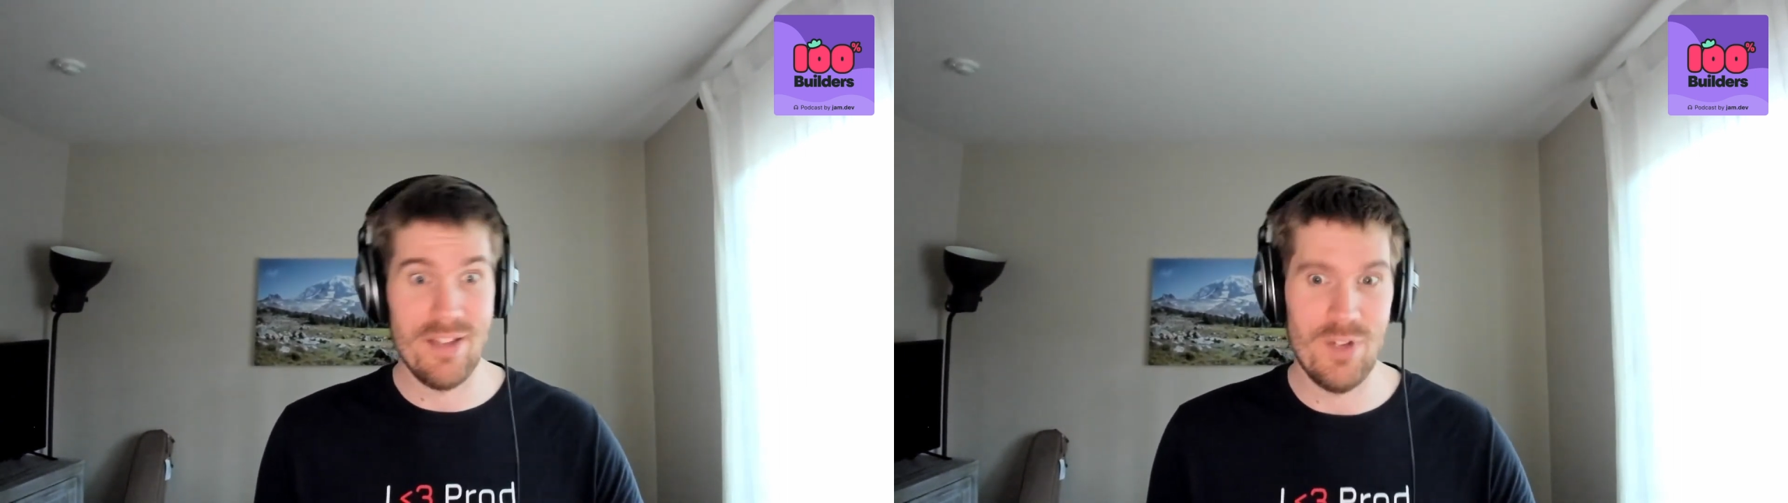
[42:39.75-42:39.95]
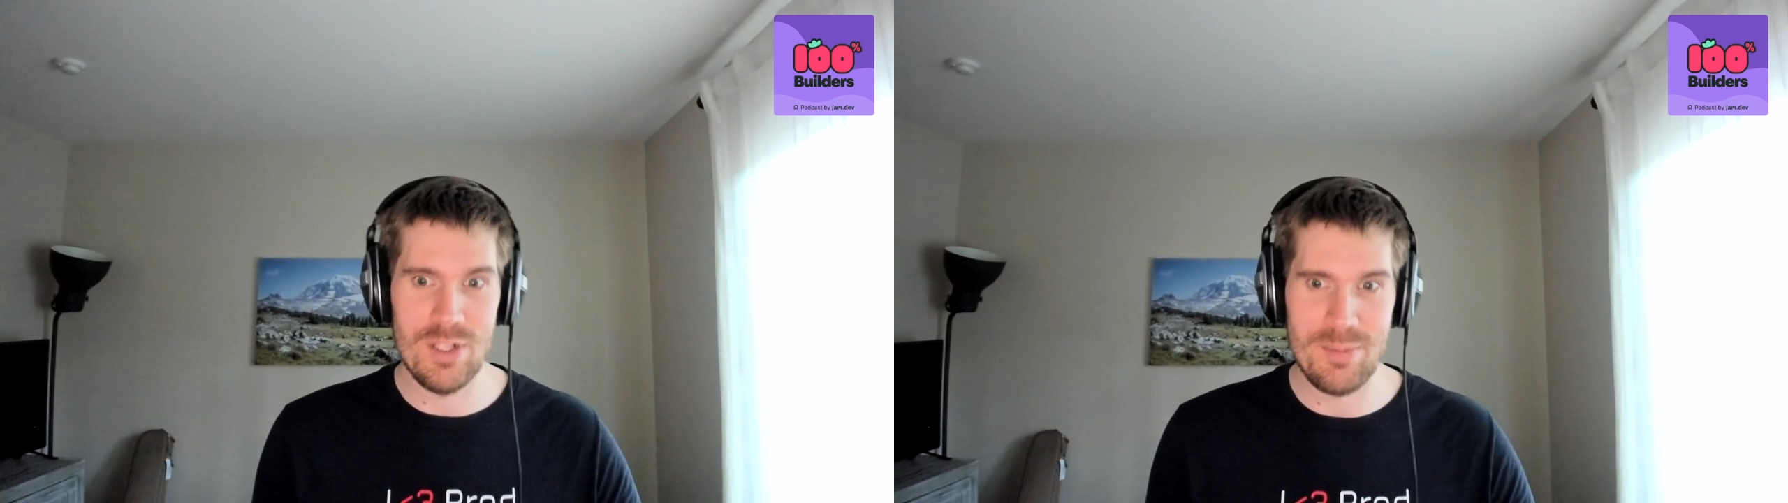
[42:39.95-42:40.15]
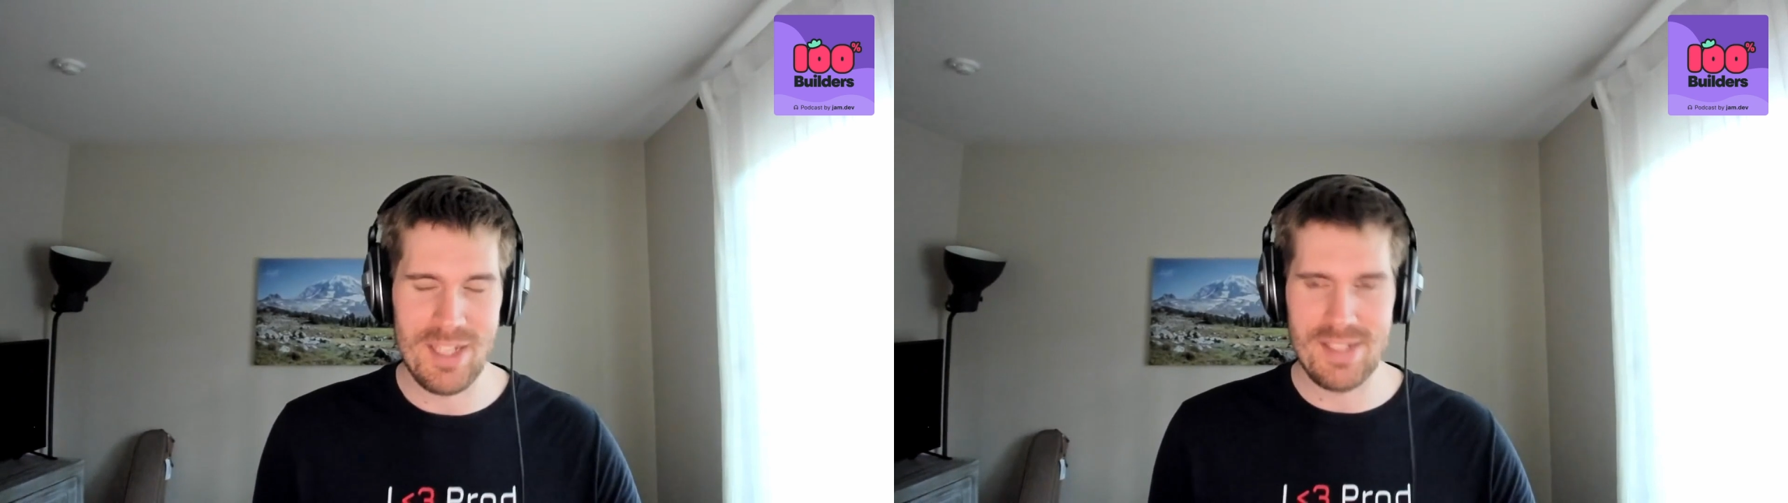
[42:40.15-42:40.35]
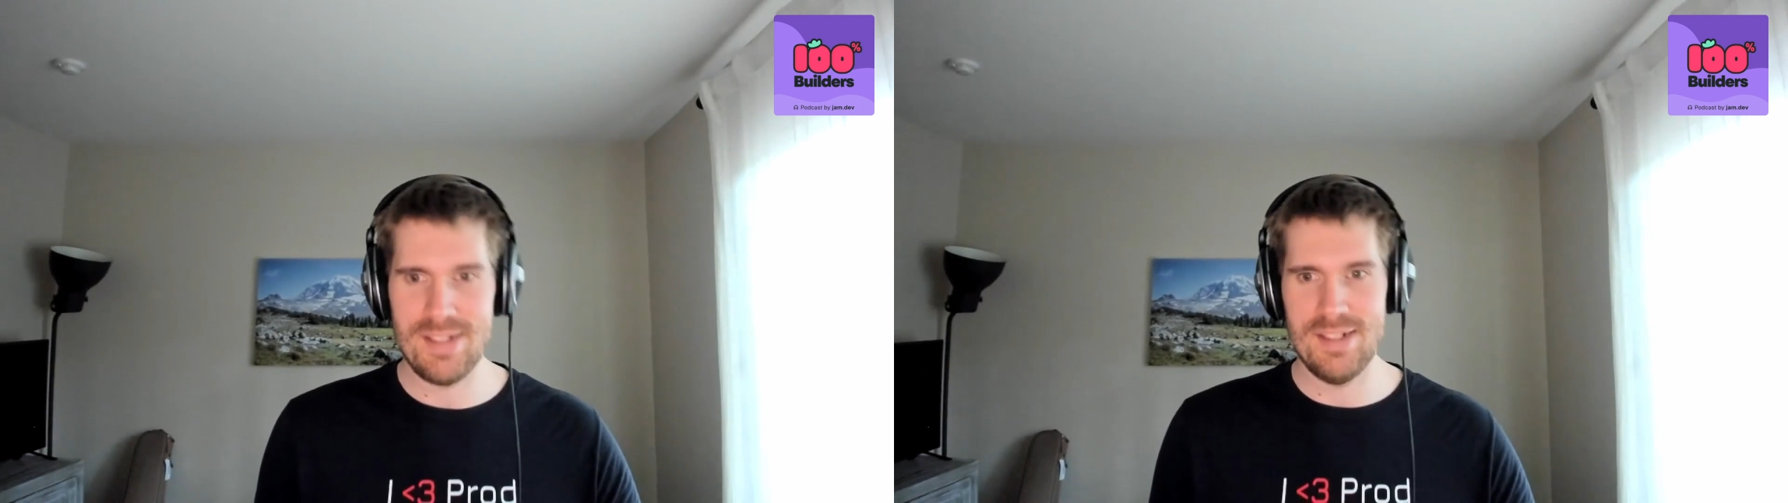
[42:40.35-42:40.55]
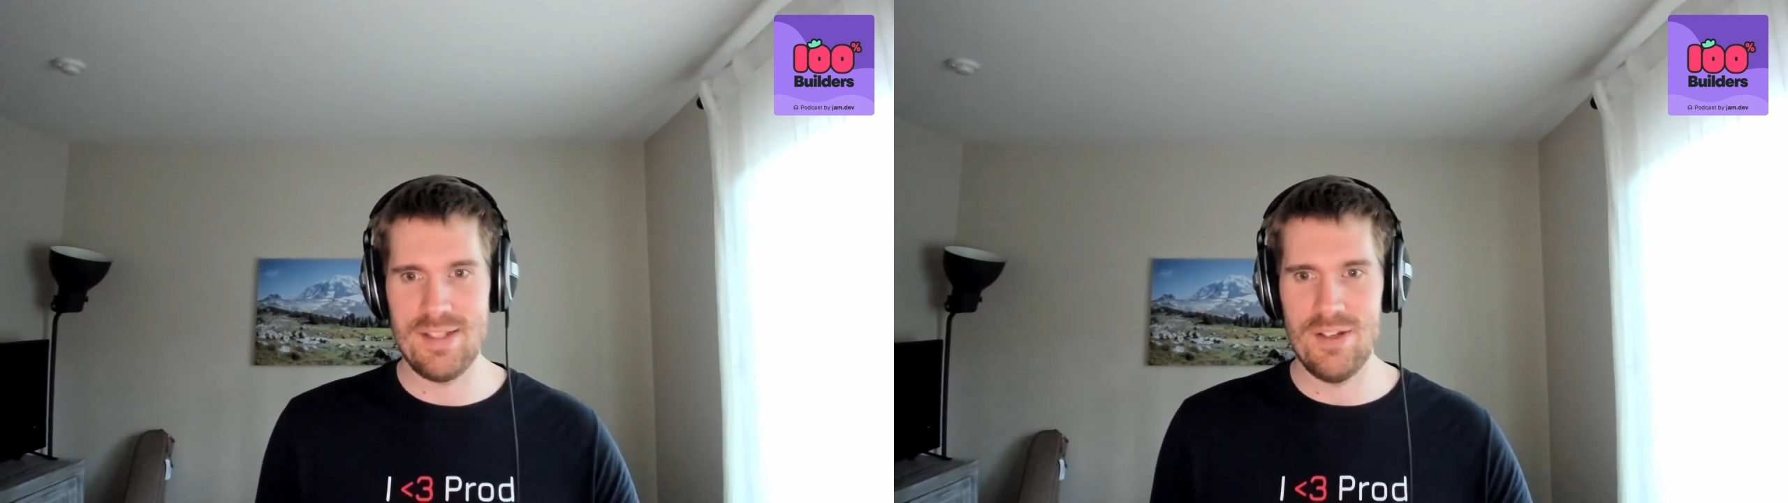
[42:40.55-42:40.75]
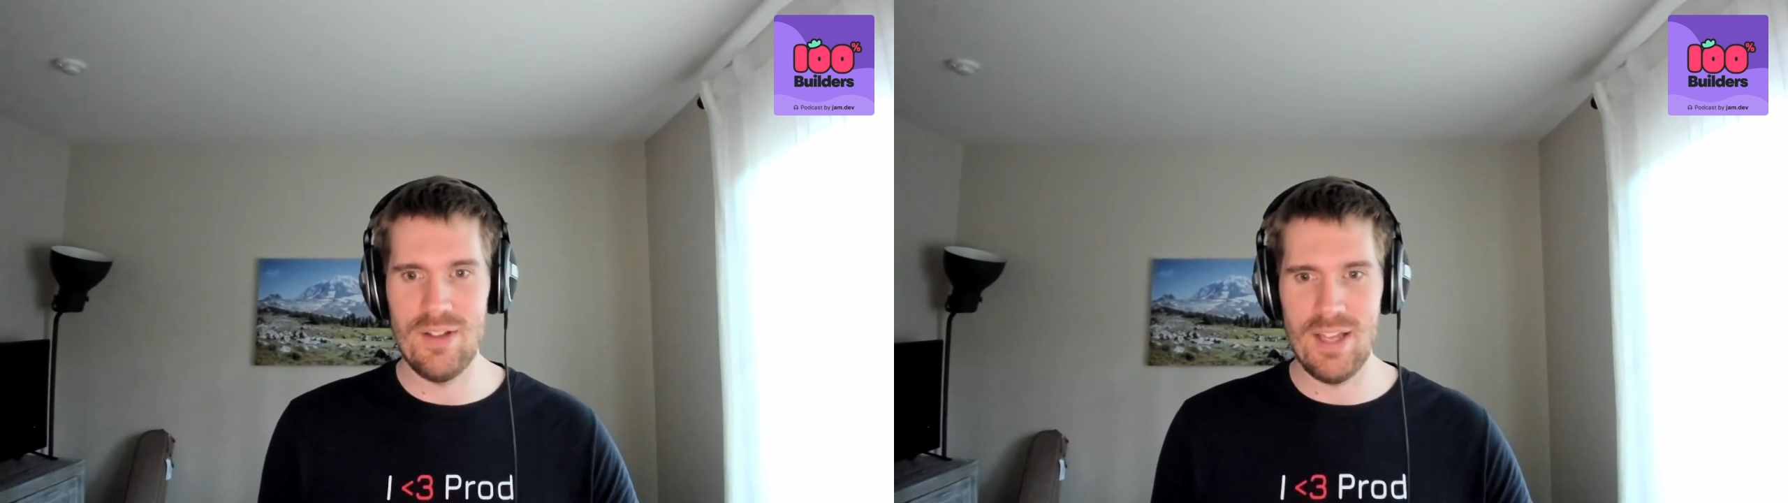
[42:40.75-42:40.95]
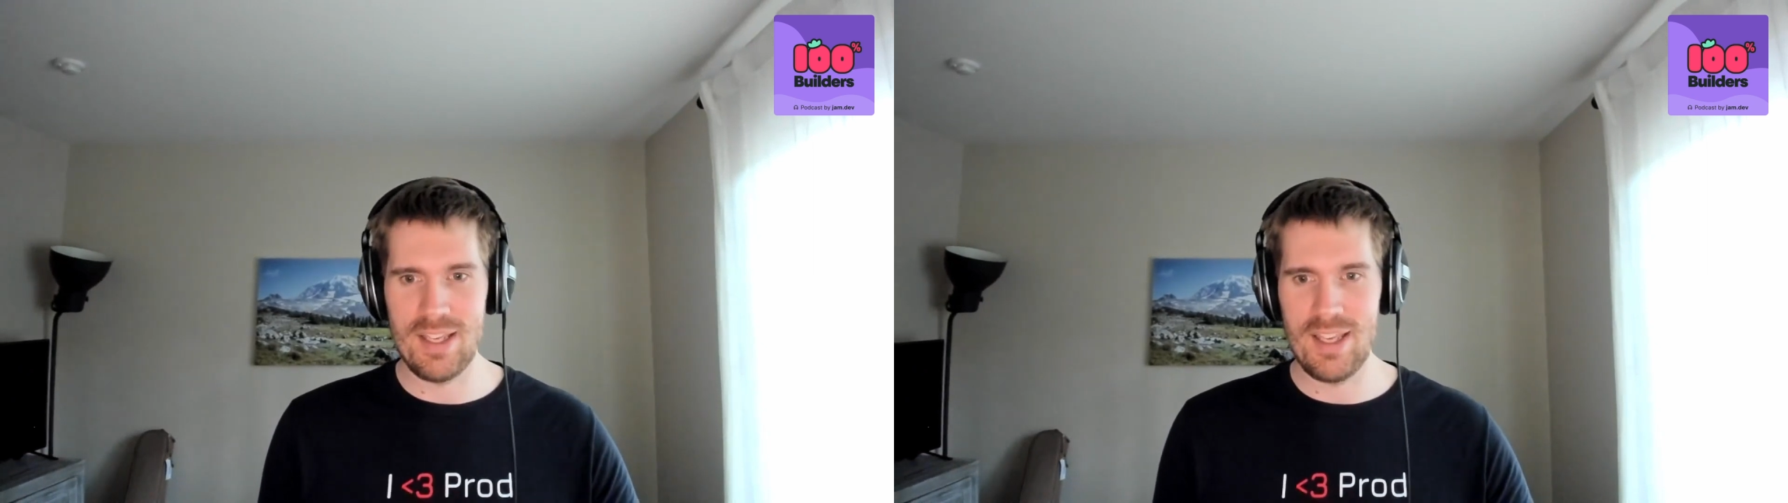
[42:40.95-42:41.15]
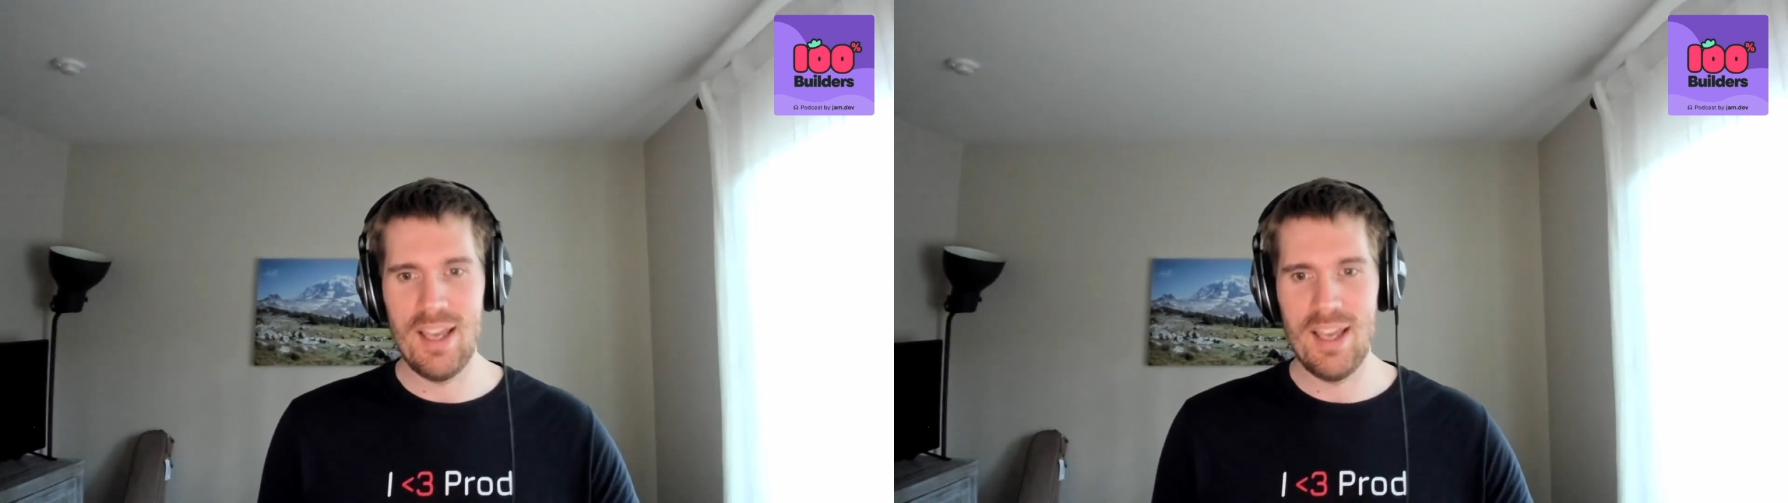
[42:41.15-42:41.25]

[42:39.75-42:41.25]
the first place. And so like,